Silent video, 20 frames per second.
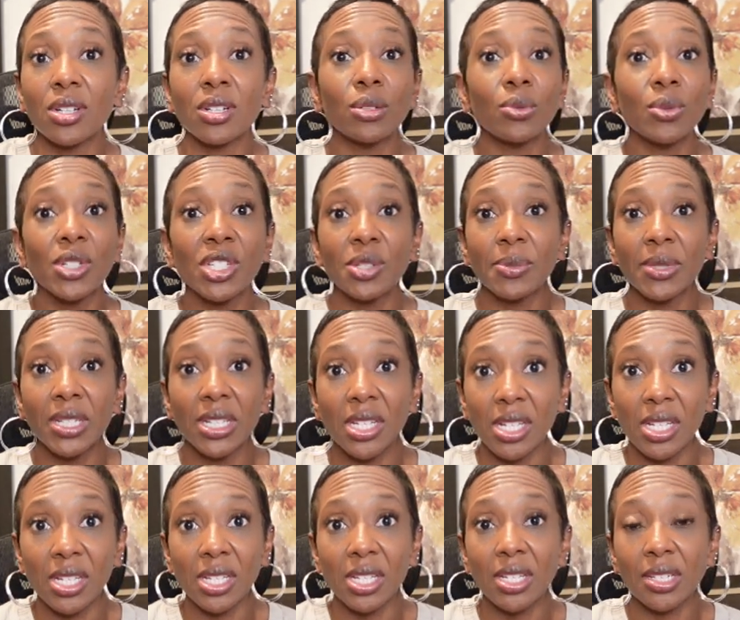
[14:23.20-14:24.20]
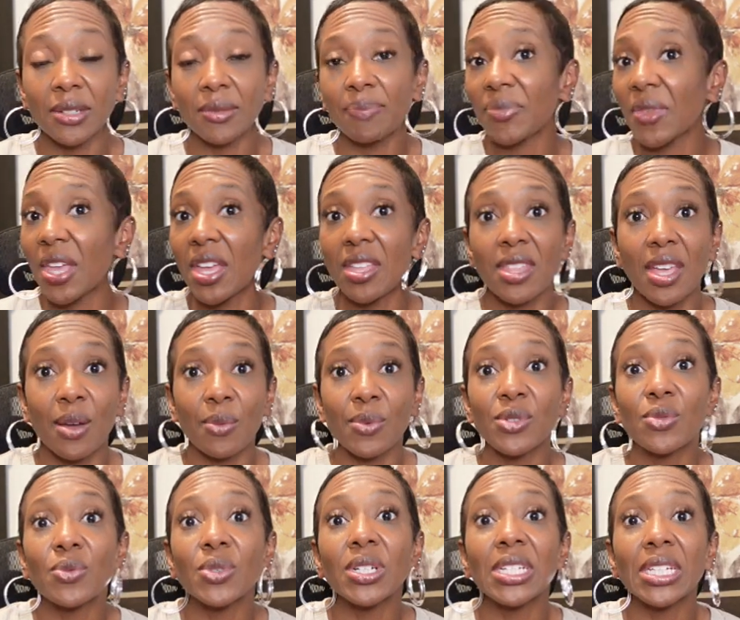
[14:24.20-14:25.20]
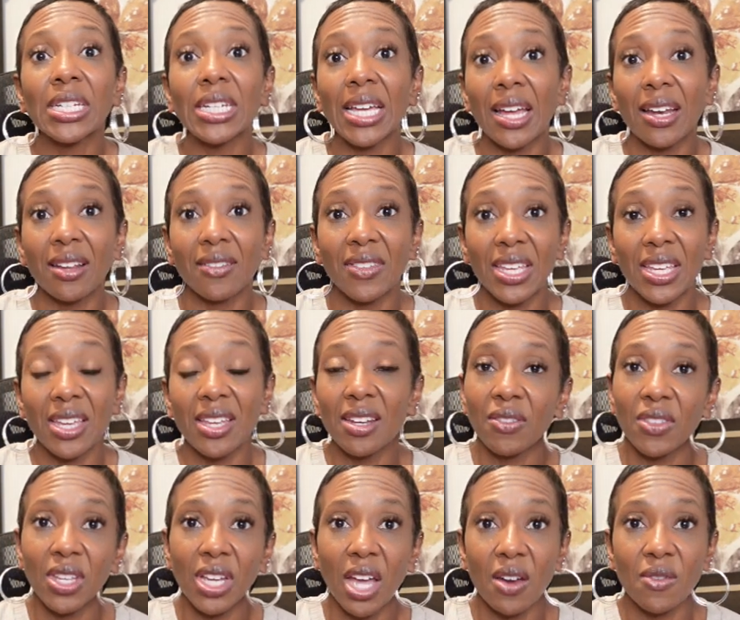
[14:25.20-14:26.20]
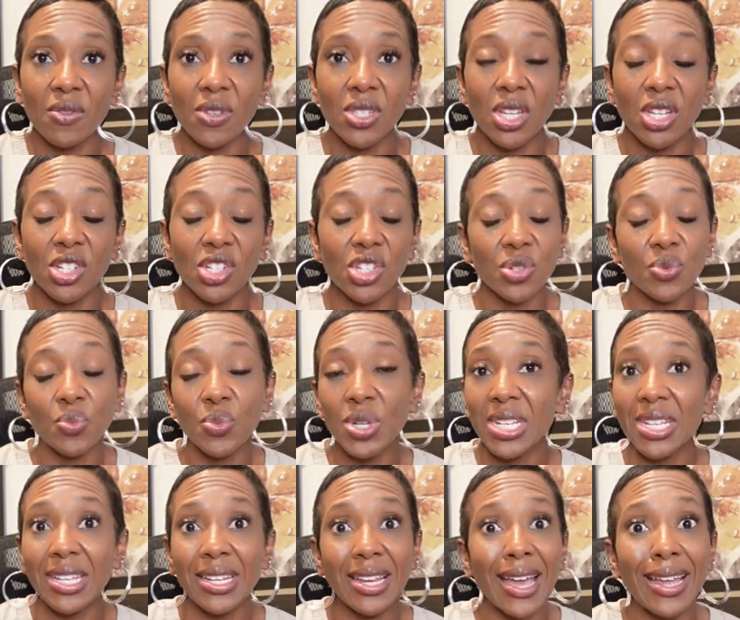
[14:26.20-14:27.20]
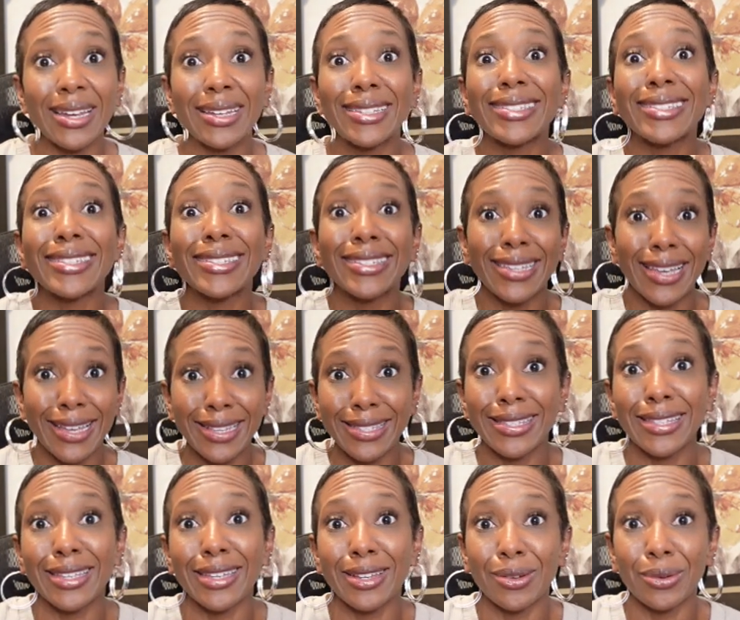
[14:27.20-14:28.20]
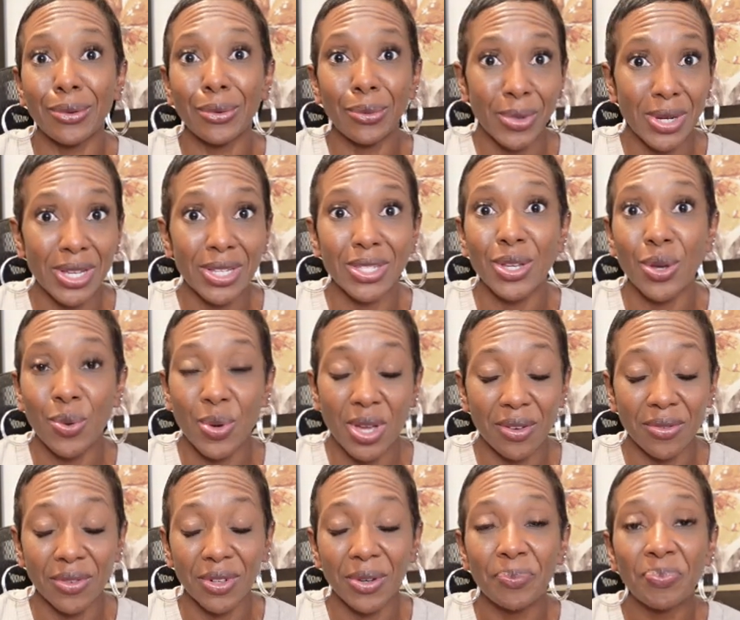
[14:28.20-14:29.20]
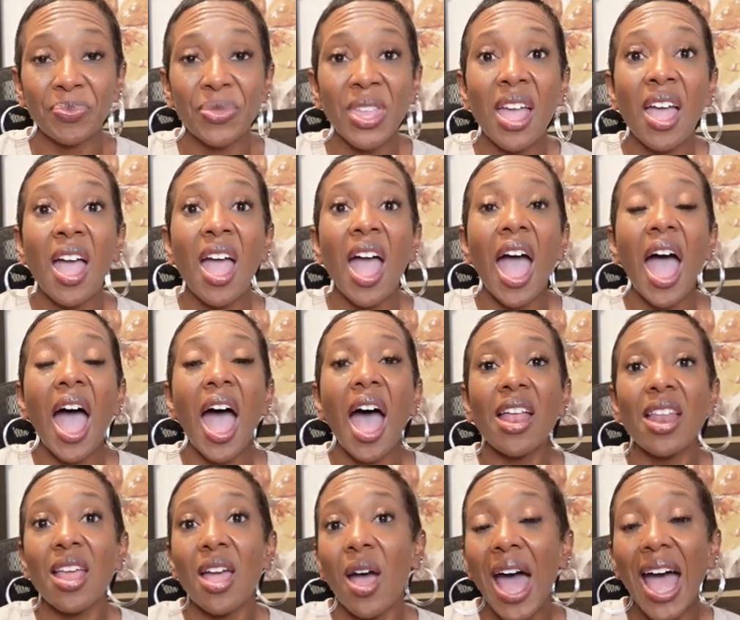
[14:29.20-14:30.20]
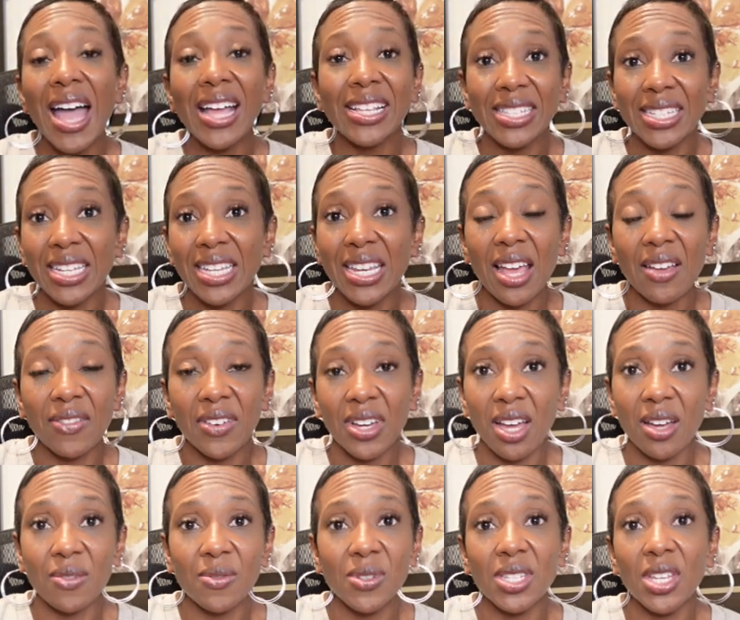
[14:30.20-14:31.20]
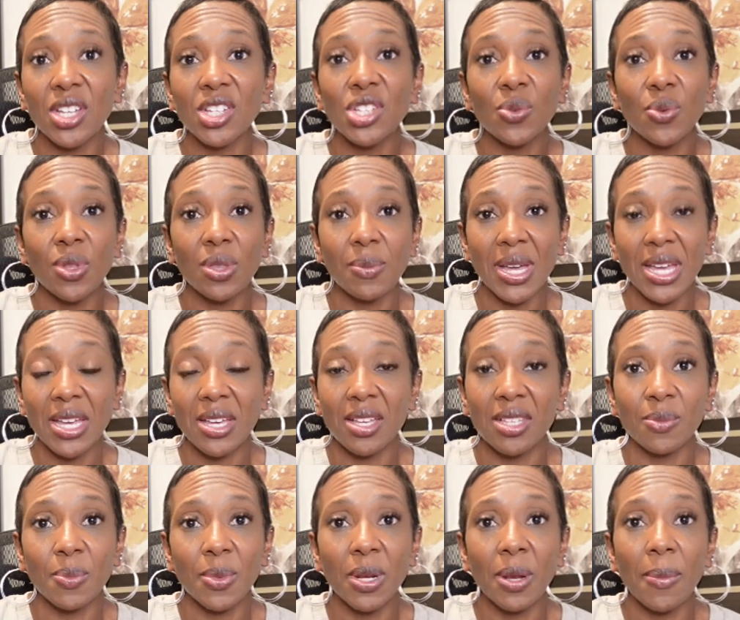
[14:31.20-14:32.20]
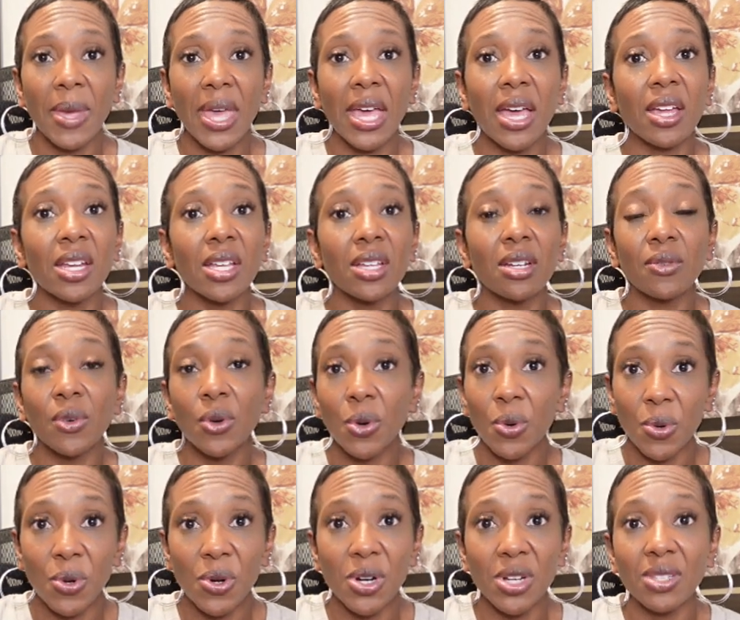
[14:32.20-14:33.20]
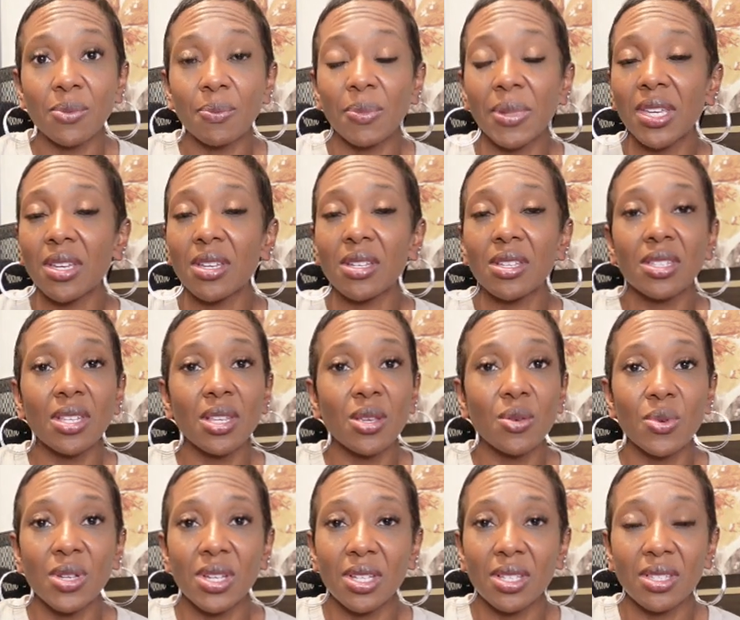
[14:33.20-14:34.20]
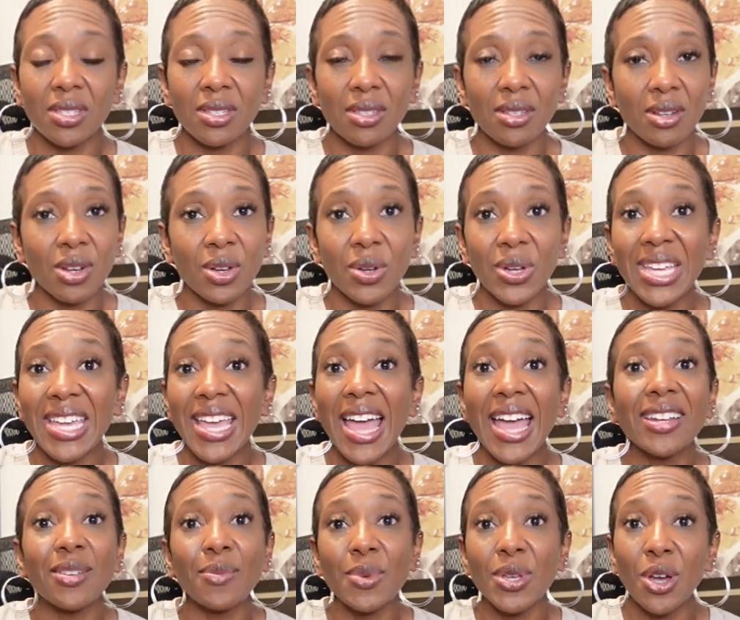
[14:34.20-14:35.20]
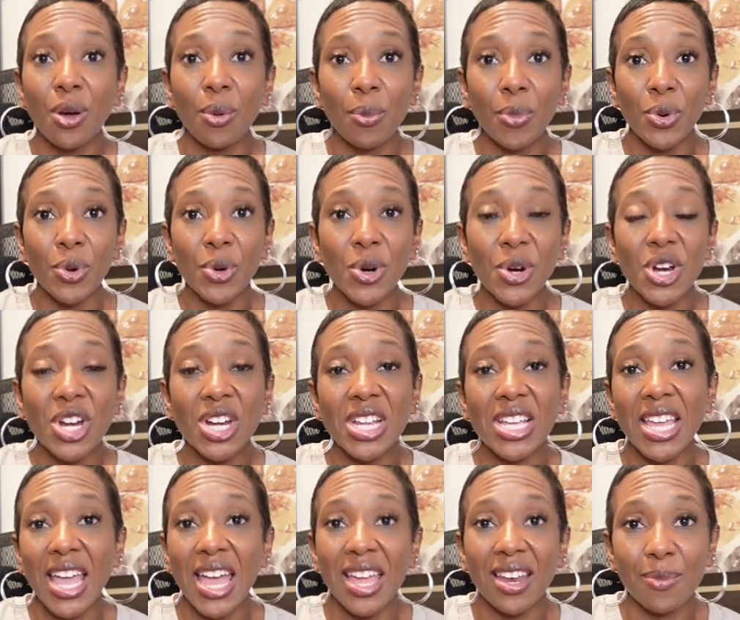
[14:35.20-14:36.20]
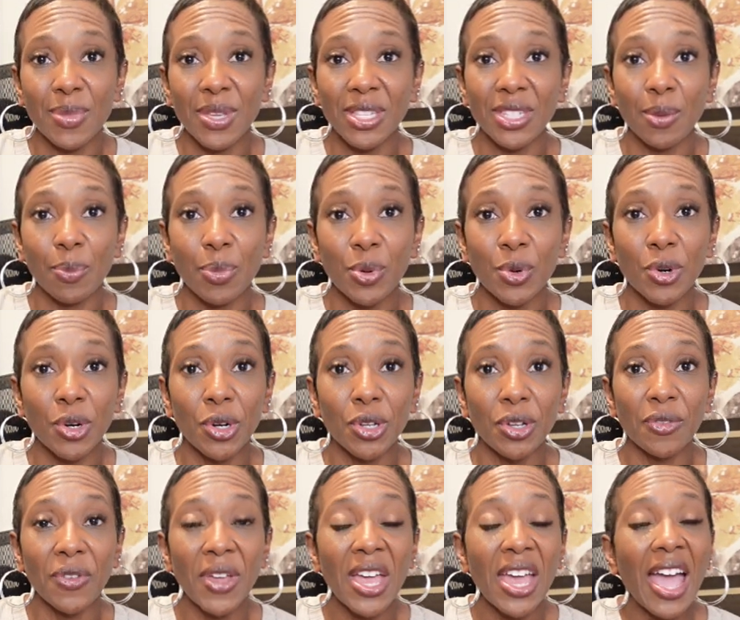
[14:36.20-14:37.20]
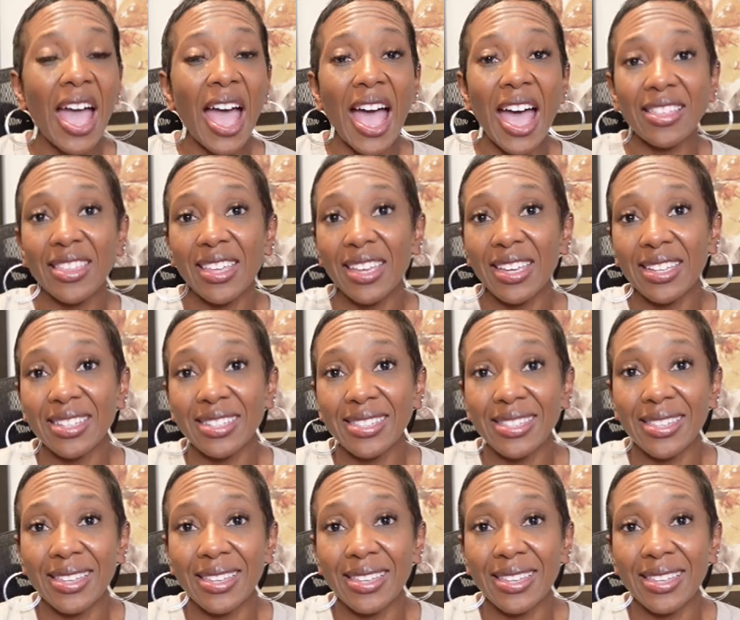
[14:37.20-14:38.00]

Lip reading: wish me luck. And that was really kind of the end of the conversation. We did not discuss it whatsoever. Now, I did have a conversation with my husband about it, of course, because he was, he had to be on board. He had to be supportive. I think